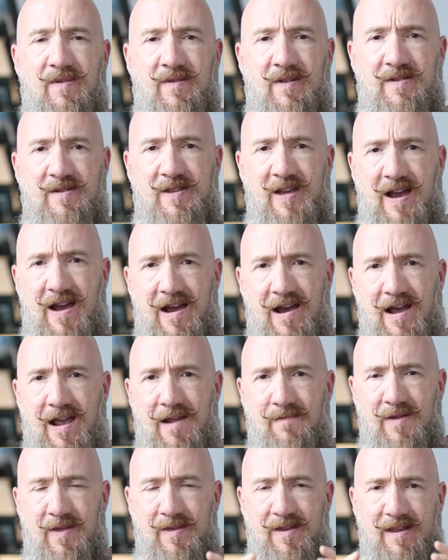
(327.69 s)
the
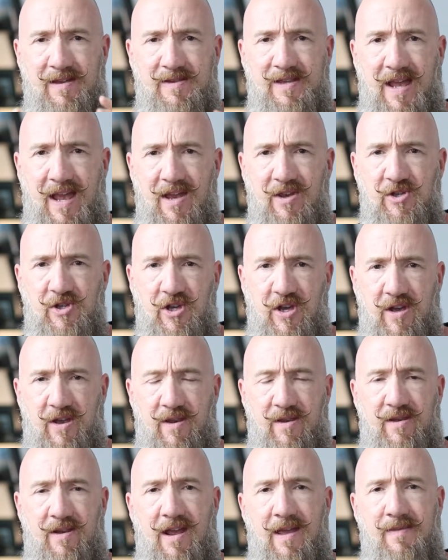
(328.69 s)
time and the
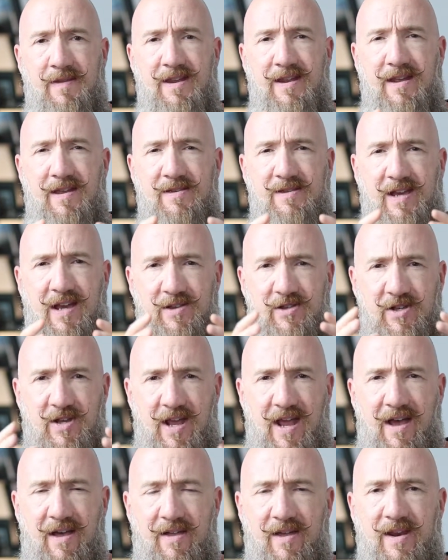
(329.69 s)
attention and the
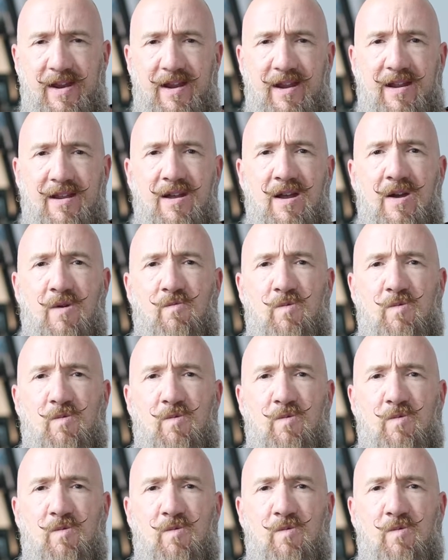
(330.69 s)
intentionality